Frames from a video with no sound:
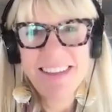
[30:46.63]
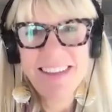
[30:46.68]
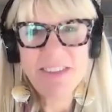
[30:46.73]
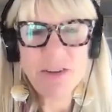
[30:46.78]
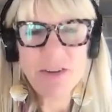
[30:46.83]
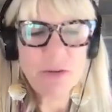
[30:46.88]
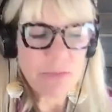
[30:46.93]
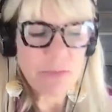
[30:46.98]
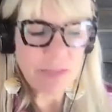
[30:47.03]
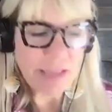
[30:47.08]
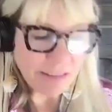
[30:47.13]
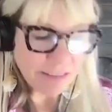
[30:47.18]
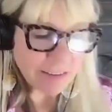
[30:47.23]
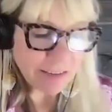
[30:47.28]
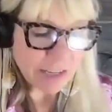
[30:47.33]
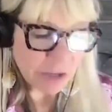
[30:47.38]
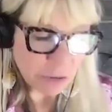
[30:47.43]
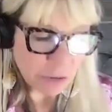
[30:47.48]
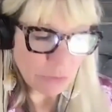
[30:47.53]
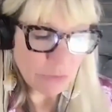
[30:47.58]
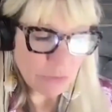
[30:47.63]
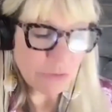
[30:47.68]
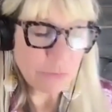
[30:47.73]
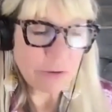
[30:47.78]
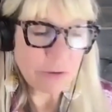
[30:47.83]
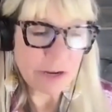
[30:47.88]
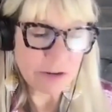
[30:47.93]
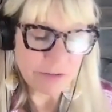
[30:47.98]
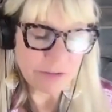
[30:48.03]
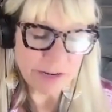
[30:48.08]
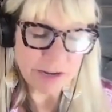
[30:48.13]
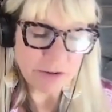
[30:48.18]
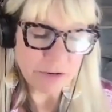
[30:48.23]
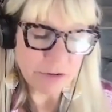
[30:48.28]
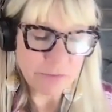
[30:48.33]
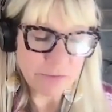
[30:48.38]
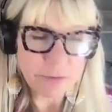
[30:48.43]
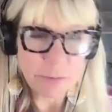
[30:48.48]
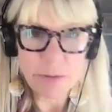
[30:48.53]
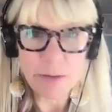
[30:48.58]
So that's a huge writer
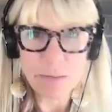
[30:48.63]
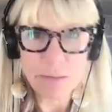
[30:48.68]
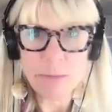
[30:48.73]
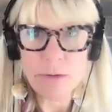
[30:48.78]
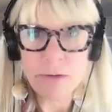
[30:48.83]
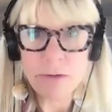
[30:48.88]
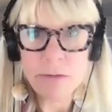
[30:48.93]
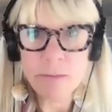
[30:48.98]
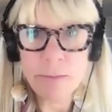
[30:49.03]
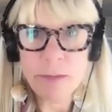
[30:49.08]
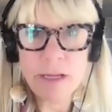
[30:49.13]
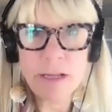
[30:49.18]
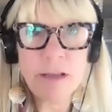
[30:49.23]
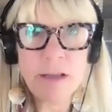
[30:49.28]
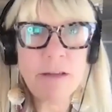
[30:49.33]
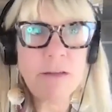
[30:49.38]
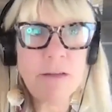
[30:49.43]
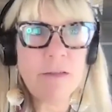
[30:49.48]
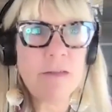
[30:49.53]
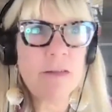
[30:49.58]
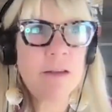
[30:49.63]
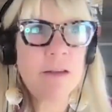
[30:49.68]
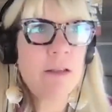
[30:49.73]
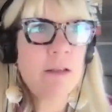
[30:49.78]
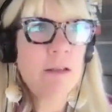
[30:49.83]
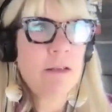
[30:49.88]
downer for people because